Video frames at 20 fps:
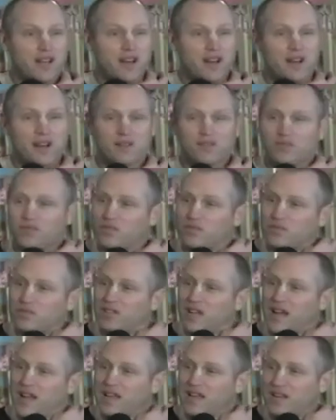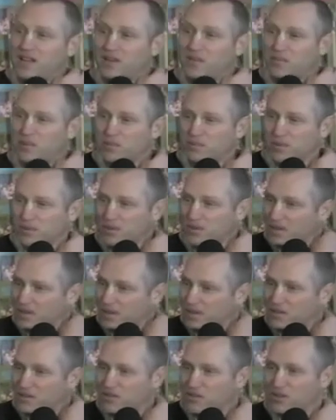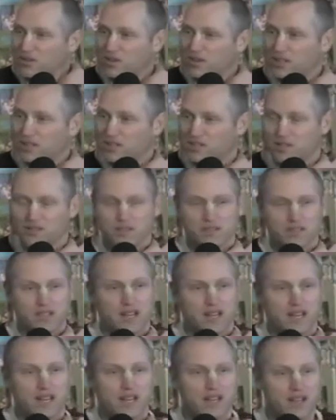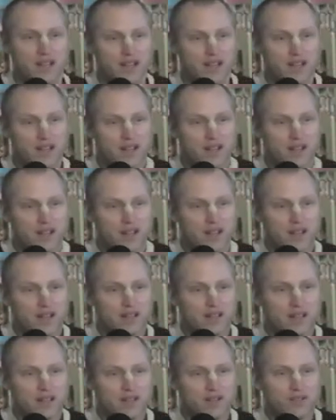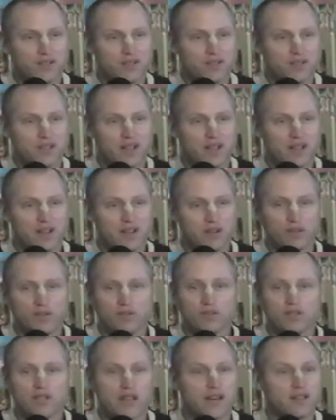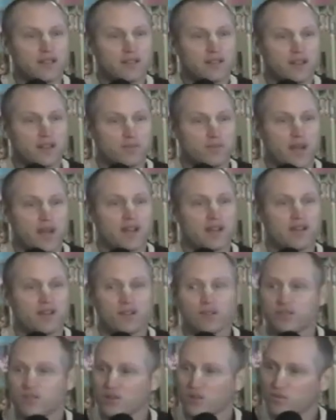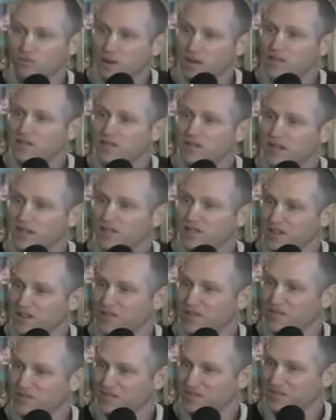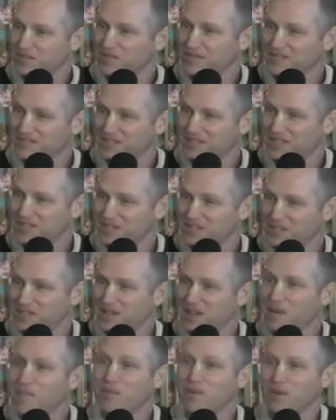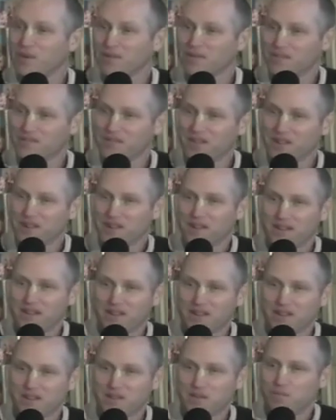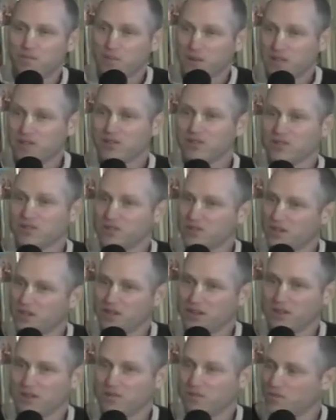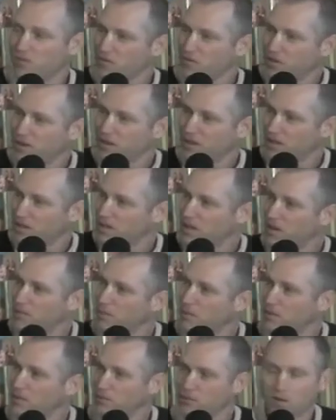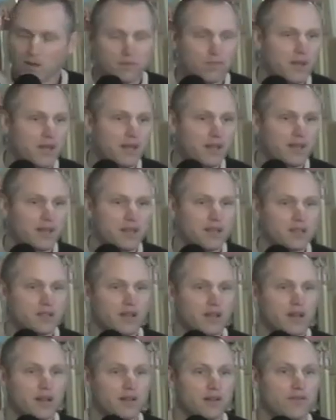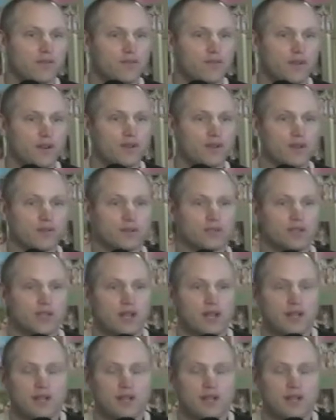Dayananda Prabhu in New York City, who's an old Sankirtan man and also a resident of this temple. His picture's here in front of the temple in many of these photos.